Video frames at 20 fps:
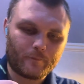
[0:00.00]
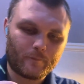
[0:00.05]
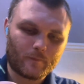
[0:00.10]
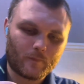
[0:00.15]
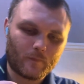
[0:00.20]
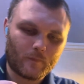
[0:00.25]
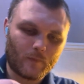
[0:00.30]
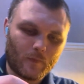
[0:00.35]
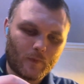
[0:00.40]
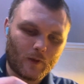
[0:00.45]

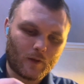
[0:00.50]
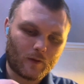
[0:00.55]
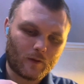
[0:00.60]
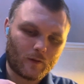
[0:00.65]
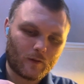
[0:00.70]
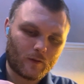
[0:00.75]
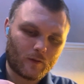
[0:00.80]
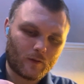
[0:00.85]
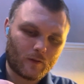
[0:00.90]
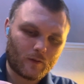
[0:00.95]

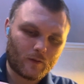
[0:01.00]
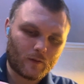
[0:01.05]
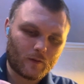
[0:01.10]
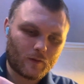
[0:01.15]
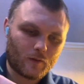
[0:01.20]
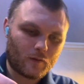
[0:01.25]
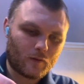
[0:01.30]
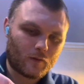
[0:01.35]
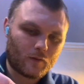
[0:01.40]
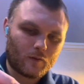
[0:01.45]

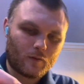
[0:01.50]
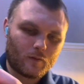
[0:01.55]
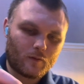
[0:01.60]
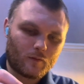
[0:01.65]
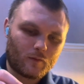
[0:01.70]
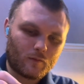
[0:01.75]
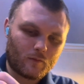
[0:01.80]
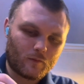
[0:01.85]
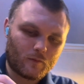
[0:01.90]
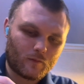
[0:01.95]

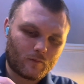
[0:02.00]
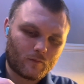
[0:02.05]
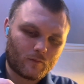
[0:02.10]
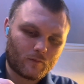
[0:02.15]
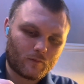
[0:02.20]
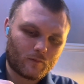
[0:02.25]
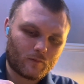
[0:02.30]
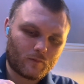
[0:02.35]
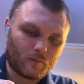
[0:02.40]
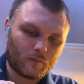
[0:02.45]

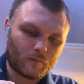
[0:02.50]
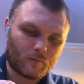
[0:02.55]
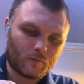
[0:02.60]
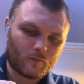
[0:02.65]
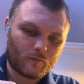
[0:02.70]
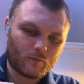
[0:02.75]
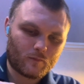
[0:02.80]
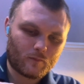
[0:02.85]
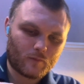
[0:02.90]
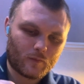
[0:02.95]

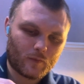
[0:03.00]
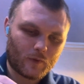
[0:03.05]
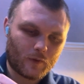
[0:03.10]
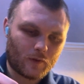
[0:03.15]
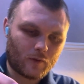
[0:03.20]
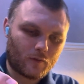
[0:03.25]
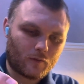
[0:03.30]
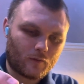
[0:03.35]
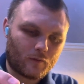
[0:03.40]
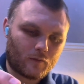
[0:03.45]

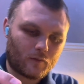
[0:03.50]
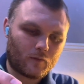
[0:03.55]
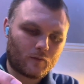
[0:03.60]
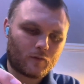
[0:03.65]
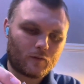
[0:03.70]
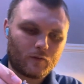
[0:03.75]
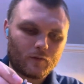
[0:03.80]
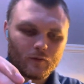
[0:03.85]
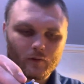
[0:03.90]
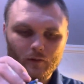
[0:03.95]

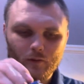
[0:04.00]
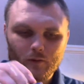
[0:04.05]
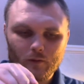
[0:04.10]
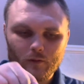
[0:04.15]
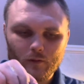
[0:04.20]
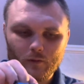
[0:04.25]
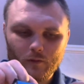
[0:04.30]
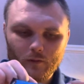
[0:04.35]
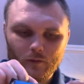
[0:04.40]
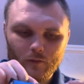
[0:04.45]

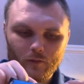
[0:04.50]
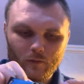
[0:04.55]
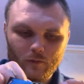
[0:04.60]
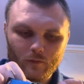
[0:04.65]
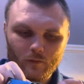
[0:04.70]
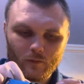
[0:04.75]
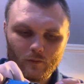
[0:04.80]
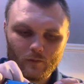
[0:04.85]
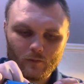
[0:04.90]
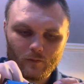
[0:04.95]

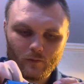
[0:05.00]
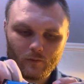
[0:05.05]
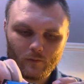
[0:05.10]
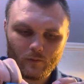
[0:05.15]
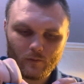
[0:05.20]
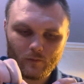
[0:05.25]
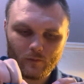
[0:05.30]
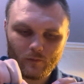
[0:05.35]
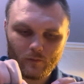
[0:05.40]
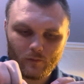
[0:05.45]

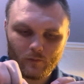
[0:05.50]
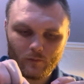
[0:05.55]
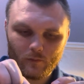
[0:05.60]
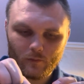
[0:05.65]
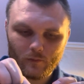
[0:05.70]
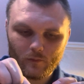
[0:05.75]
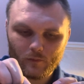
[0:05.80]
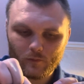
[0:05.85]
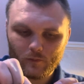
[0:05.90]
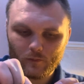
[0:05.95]

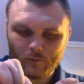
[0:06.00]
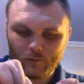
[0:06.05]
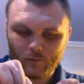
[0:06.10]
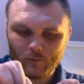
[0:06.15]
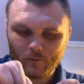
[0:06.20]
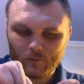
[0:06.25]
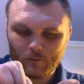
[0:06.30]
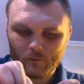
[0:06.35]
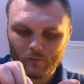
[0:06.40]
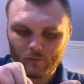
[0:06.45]

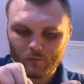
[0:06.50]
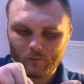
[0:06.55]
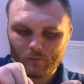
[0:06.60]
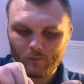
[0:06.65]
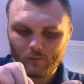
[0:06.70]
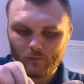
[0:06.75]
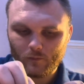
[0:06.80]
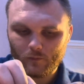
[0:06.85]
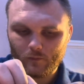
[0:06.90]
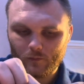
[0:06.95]

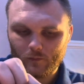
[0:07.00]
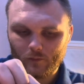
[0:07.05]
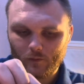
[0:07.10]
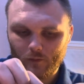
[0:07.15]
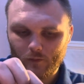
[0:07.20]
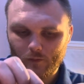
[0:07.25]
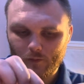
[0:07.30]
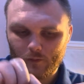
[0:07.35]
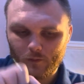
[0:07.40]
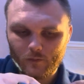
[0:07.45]

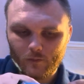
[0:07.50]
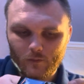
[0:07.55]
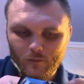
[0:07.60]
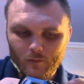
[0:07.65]
[no speech]